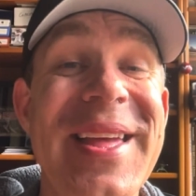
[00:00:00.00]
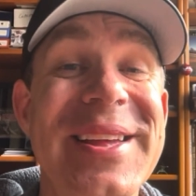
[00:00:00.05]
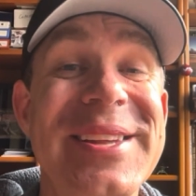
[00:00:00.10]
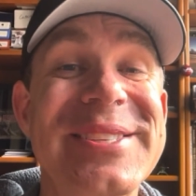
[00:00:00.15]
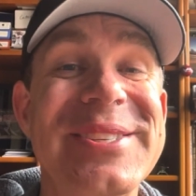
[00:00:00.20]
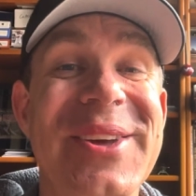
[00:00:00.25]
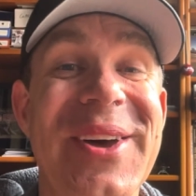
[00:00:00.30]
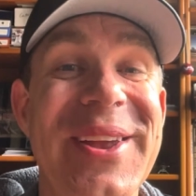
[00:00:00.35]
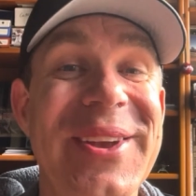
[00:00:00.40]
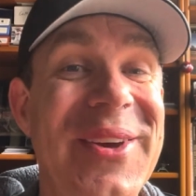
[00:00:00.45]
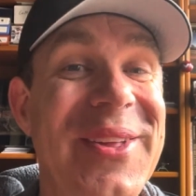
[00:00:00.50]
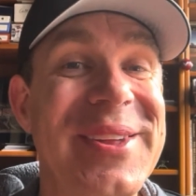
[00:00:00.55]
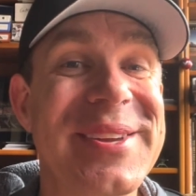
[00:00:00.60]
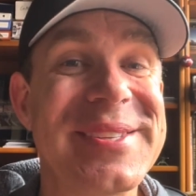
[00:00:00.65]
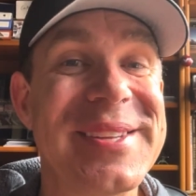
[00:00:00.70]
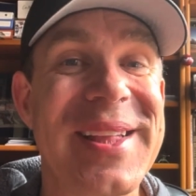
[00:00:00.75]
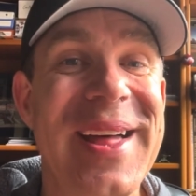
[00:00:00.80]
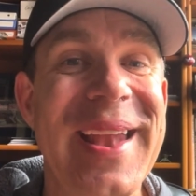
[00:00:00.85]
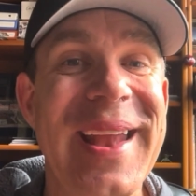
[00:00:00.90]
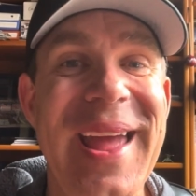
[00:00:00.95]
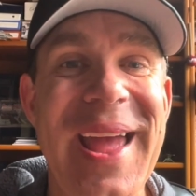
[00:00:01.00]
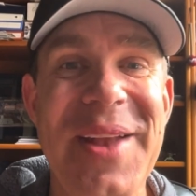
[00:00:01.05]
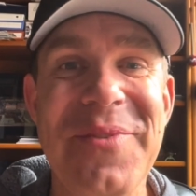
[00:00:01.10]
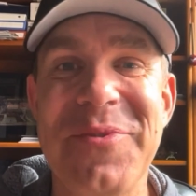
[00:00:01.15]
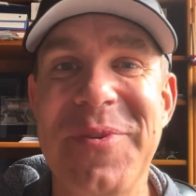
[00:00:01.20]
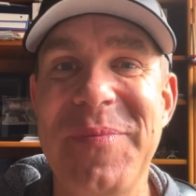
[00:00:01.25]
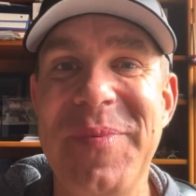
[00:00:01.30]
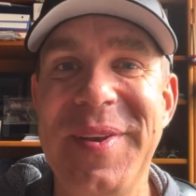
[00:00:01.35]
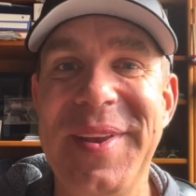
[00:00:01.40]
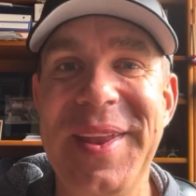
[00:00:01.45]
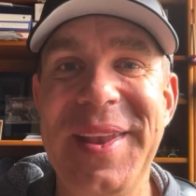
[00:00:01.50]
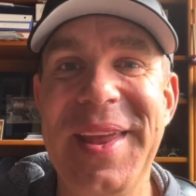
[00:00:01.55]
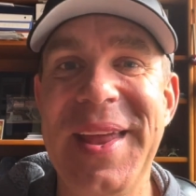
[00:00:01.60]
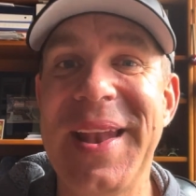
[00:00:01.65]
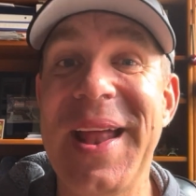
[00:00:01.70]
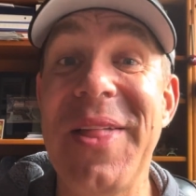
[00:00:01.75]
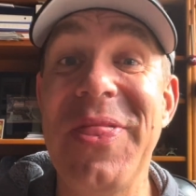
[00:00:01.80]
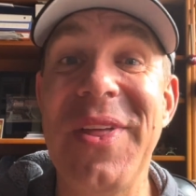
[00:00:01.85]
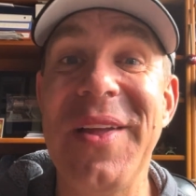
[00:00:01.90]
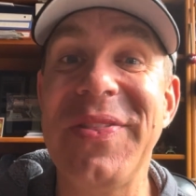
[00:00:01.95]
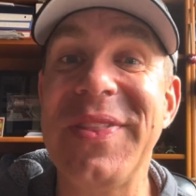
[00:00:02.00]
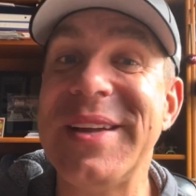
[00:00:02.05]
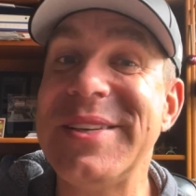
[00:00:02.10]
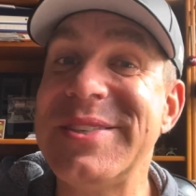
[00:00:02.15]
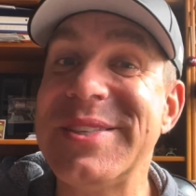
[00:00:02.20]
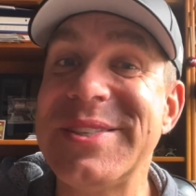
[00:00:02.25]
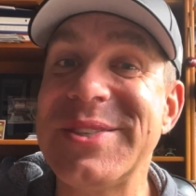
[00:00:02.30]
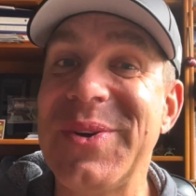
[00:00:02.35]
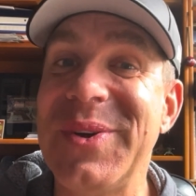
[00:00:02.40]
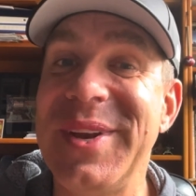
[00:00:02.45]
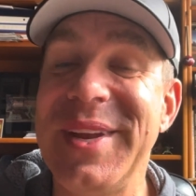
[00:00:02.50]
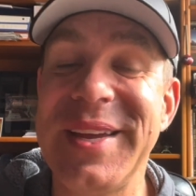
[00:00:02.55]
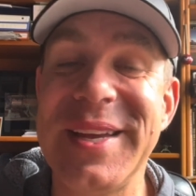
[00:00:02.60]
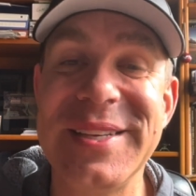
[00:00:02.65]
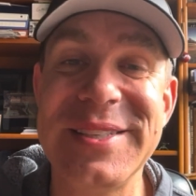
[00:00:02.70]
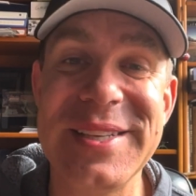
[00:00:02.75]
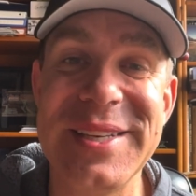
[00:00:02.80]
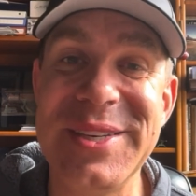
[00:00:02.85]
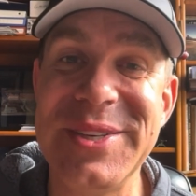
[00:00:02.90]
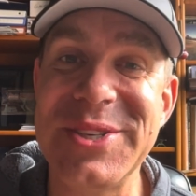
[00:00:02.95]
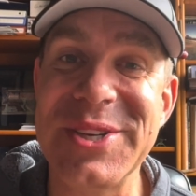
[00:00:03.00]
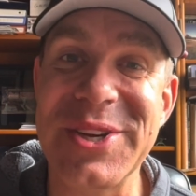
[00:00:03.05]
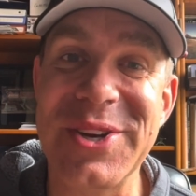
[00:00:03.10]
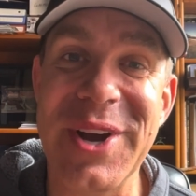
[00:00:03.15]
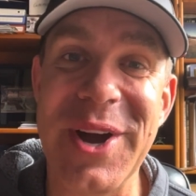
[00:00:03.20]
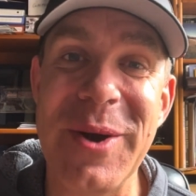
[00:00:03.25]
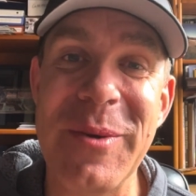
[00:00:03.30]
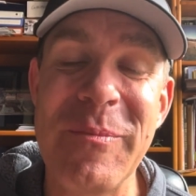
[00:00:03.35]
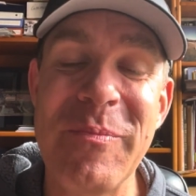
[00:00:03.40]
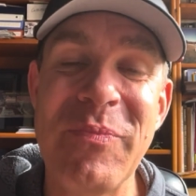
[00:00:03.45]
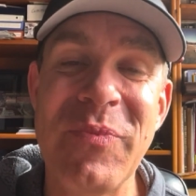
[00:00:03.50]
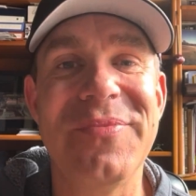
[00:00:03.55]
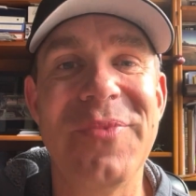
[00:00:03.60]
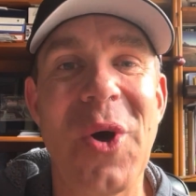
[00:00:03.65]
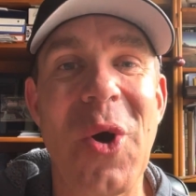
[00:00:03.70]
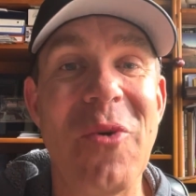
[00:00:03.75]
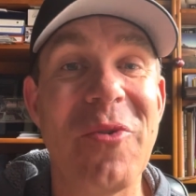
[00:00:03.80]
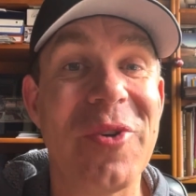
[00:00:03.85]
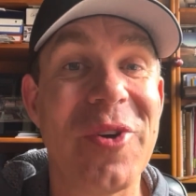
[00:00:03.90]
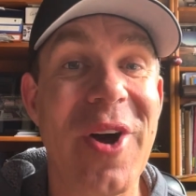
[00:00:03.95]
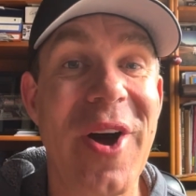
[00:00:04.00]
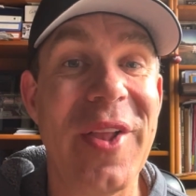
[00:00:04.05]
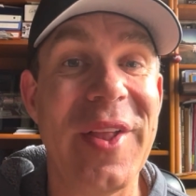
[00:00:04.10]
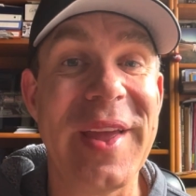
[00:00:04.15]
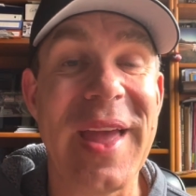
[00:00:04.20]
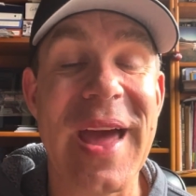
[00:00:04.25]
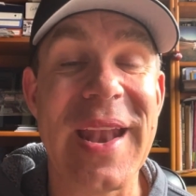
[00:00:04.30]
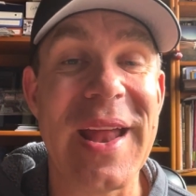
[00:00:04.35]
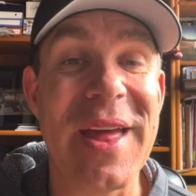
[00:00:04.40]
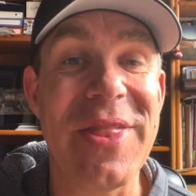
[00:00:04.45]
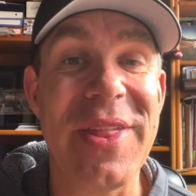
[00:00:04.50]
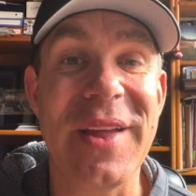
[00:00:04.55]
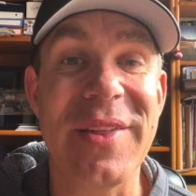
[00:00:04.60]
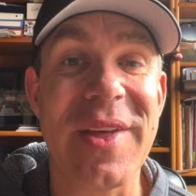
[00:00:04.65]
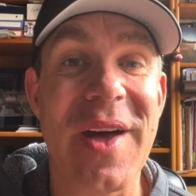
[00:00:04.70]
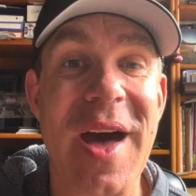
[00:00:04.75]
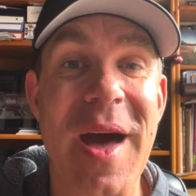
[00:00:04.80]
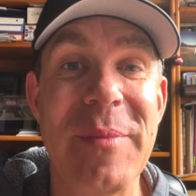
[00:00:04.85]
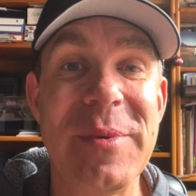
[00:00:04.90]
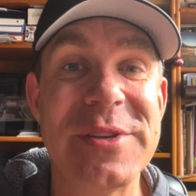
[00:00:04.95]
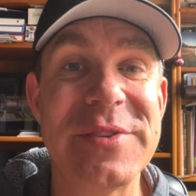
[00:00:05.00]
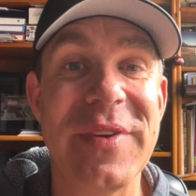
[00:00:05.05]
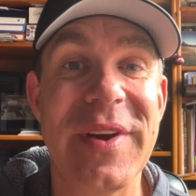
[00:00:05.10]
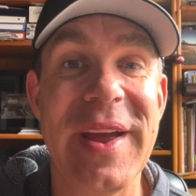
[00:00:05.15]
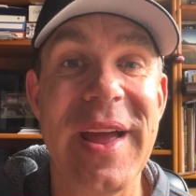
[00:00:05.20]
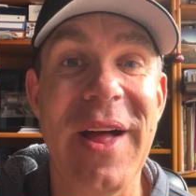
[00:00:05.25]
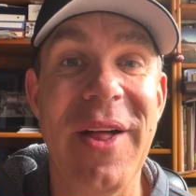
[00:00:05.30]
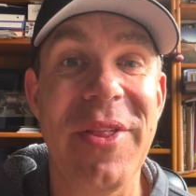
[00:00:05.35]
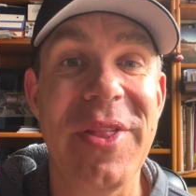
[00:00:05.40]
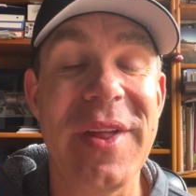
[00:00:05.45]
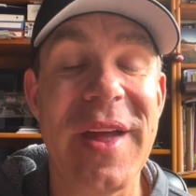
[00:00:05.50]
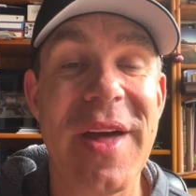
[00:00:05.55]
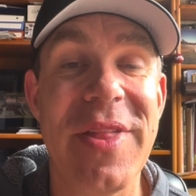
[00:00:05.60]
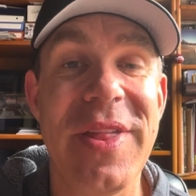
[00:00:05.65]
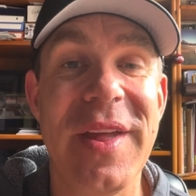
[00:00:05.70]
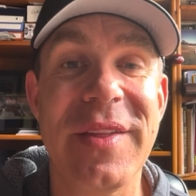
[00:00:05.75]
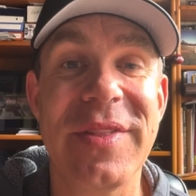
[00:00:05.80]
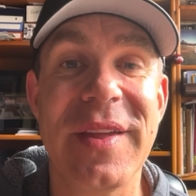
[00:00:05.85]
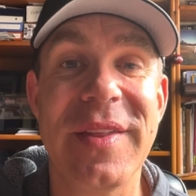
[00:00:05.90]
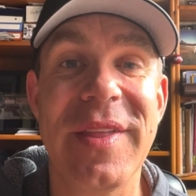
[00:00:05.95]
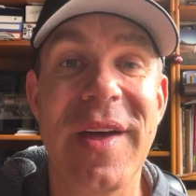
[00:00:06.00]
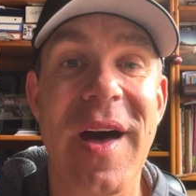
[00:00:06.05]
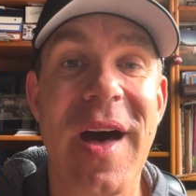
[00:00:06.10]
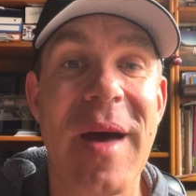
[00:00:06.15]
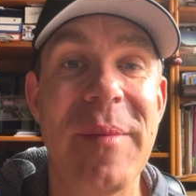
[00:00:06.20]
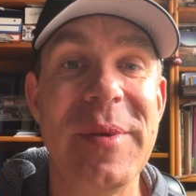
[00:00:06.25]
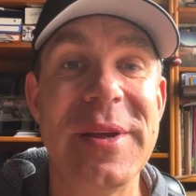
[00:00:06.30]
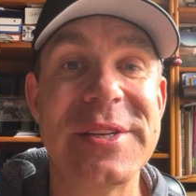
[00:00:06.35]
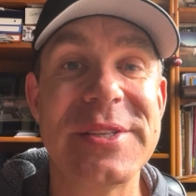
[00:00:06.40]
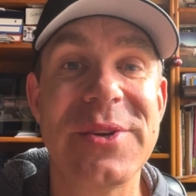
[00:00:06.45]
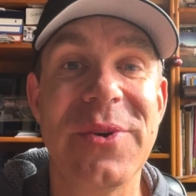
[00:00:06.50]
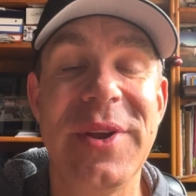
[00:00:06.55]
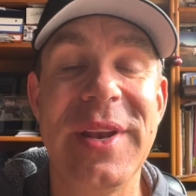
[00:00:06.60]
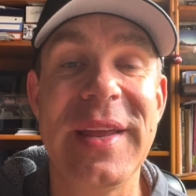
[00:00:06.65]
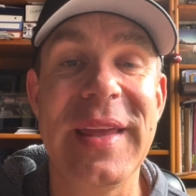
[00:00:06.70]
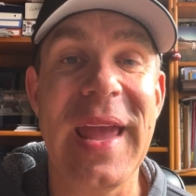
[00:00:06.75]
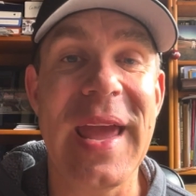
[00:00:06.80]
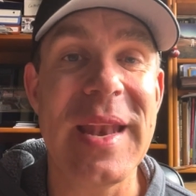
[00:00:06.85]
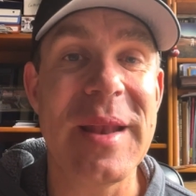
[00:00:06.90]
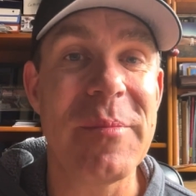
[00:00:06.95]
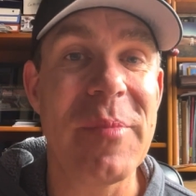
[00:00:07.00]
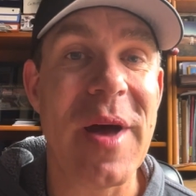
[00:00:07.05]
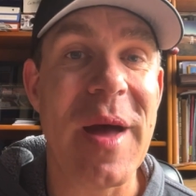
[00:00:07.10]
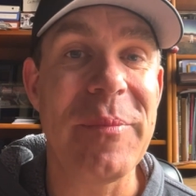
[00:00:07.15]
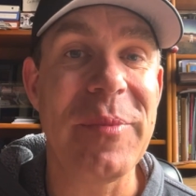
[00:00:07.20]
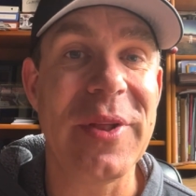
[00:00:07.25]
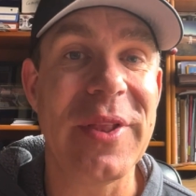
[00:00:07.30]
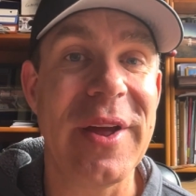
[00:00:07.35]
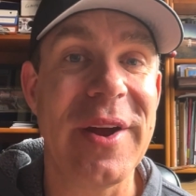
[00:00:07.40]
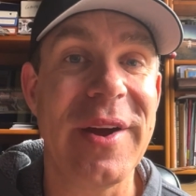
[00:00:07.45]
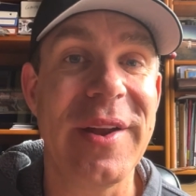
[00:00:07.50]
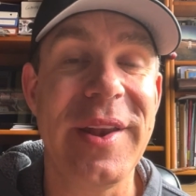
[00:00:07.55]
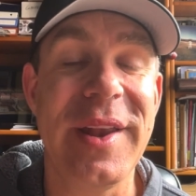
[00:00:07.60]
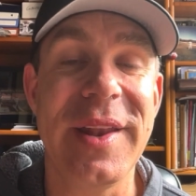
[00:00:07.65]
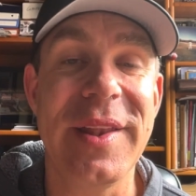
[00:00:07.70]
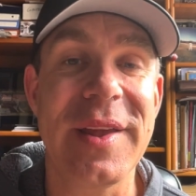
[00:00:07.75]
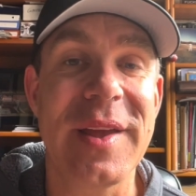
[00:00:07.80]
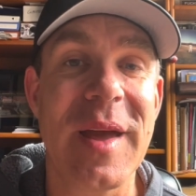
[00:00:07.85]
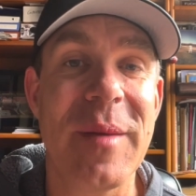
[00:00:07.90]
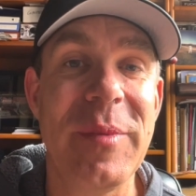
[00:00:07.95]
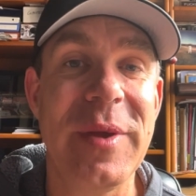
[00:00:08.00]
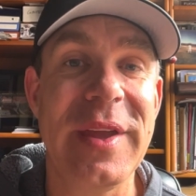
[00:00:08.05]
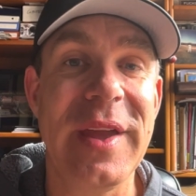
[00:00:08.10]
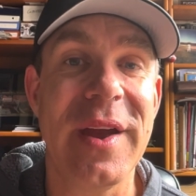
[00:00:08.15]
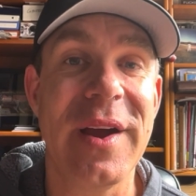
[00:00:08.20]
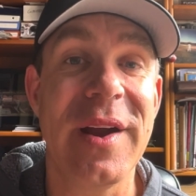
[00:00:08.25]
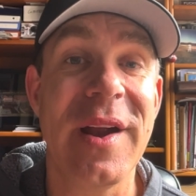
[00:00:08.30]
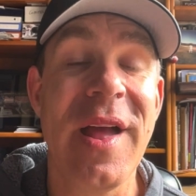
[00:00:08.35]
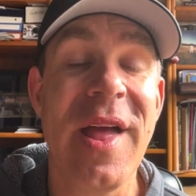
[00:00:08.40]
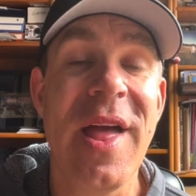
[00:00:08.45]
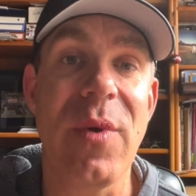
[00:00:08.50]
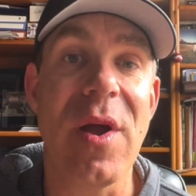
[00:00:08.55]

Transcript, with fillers: So I know there's a lot of hate for Panini, and I think that's just going to continue to grow overall, again, I think the hobby is very healthy. I think that the hobby is going to gain in popularity in the coming year.